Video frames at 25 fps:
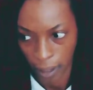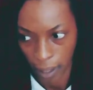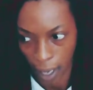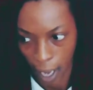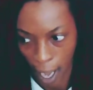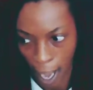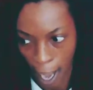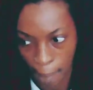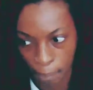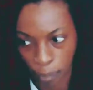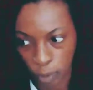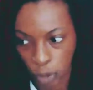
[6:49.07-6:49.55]

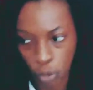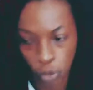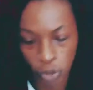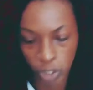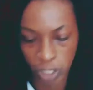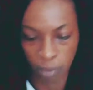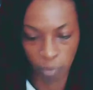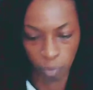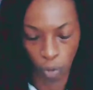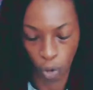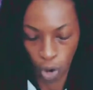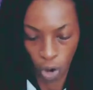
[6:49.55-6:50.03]
I'm
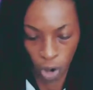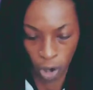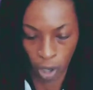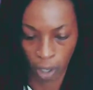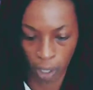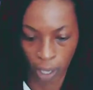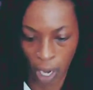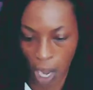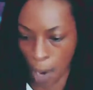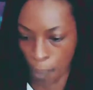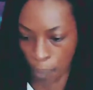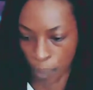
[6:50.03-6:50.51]
losing more
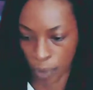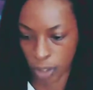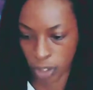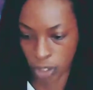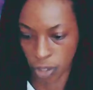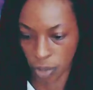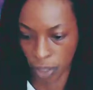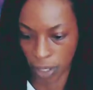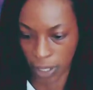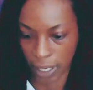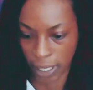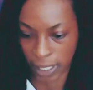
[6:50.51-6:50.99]

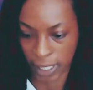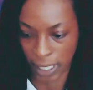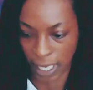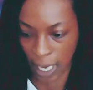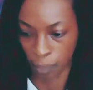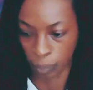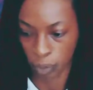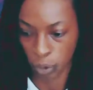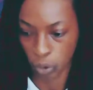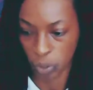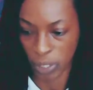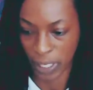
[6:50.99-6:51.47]
opportunities and
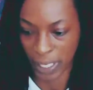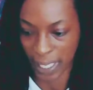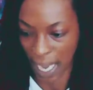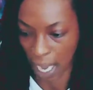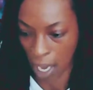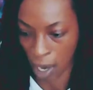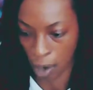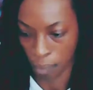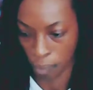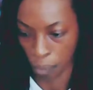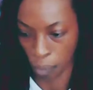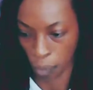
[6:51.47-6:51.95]
I'm losing
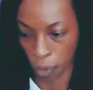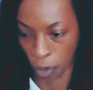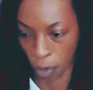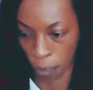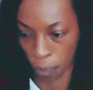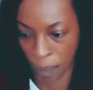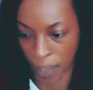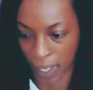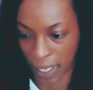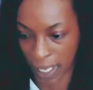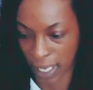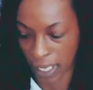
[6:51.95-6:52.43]
out more
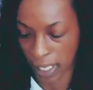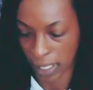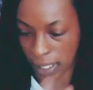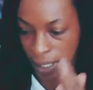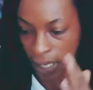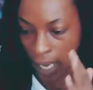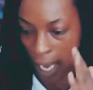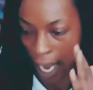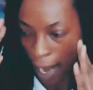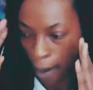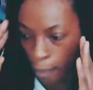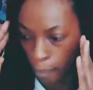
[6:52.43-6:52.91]
because
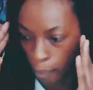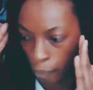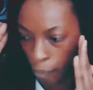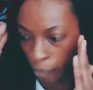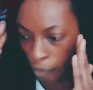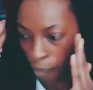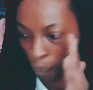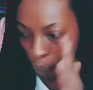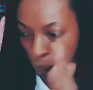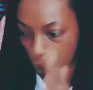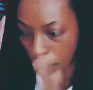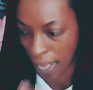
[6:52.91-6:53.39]
I'm
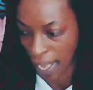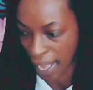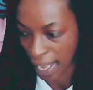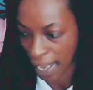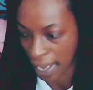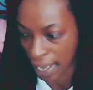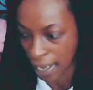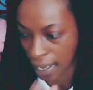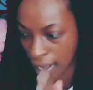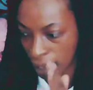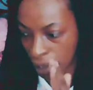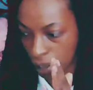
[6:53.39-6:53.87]

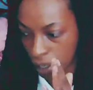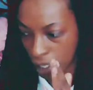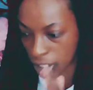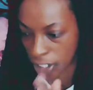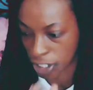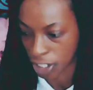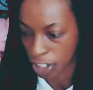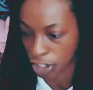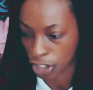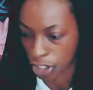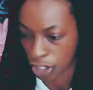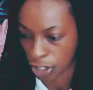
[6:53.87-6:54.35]
paying
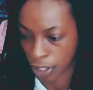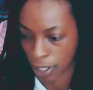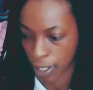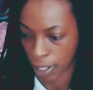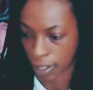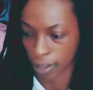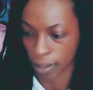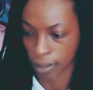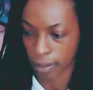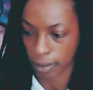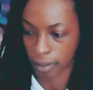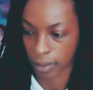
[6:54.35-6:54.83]
attention
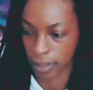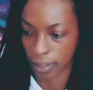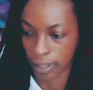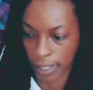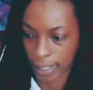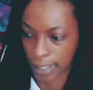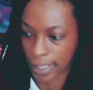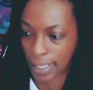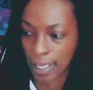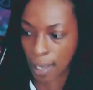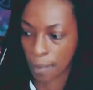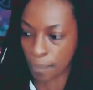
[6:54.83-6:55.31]
to
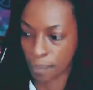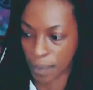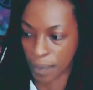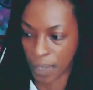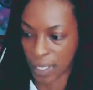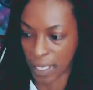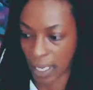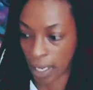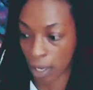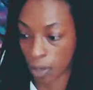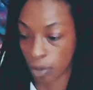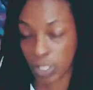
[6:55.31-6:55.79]
something
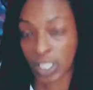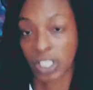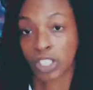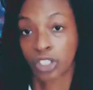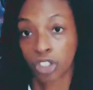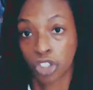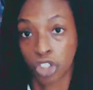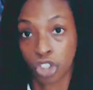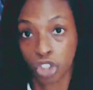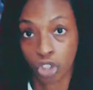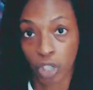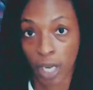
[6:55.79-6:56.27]
else and
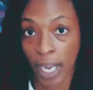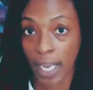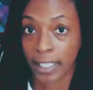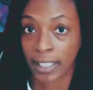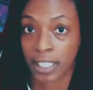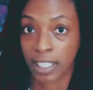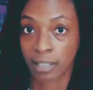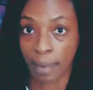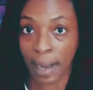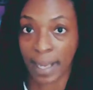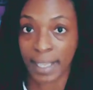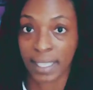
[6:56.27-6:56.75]

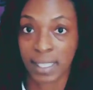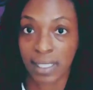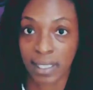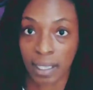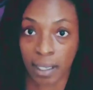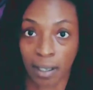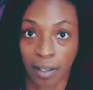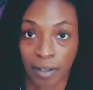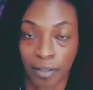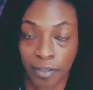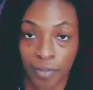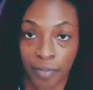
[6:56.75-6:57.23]
distracting
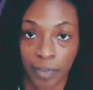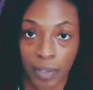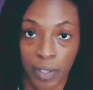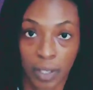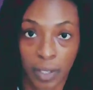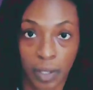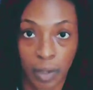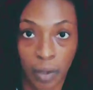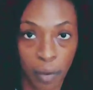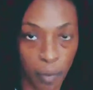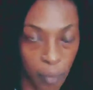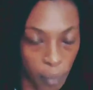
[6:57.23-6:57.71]
myself
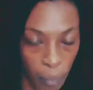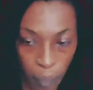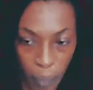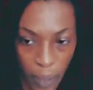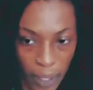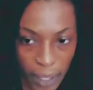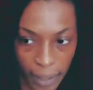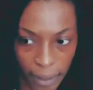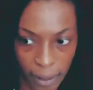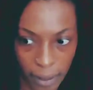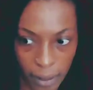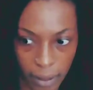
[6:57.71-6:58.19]

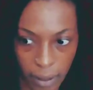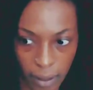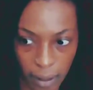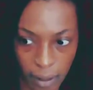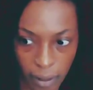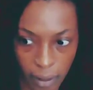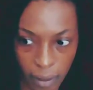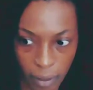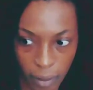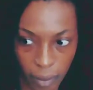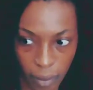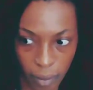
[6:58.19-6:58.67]
with
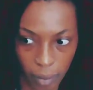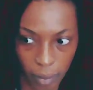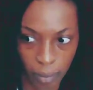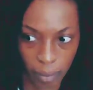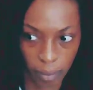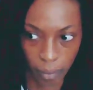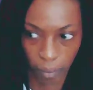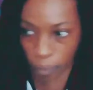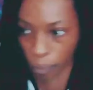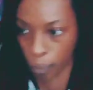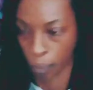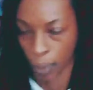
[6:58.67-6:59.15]

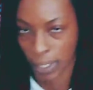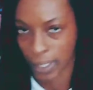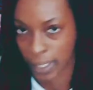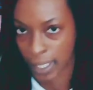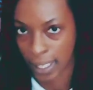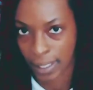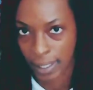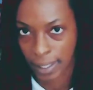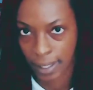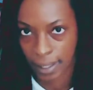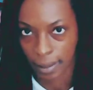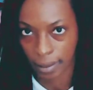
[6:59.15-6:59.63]
what
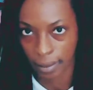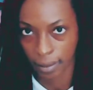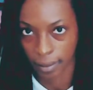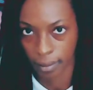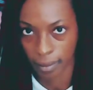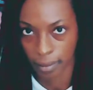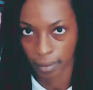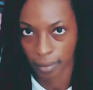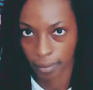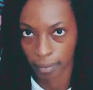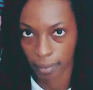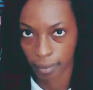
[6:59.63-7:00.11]
doesn't
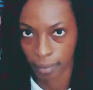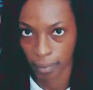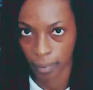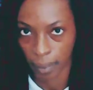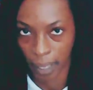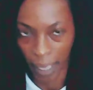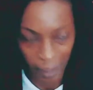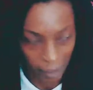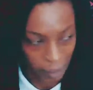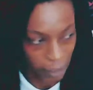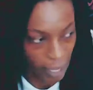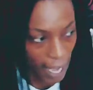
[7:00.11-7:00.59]

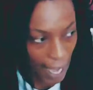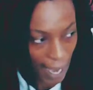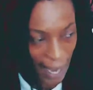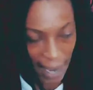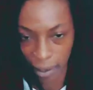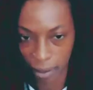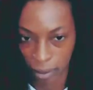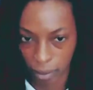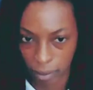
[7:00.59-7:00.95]
align